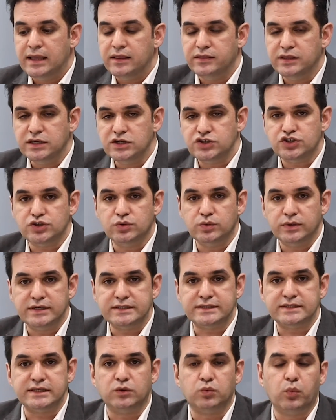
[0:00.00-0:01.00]
The issue
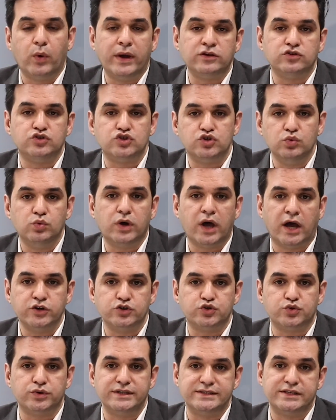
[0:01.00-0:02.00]
is that when two
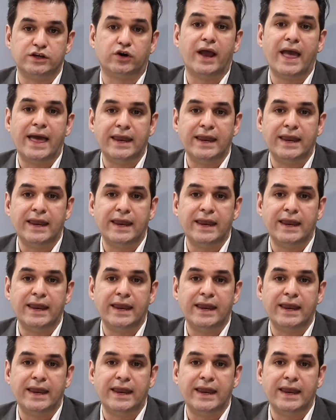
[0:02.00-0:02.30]
countries that are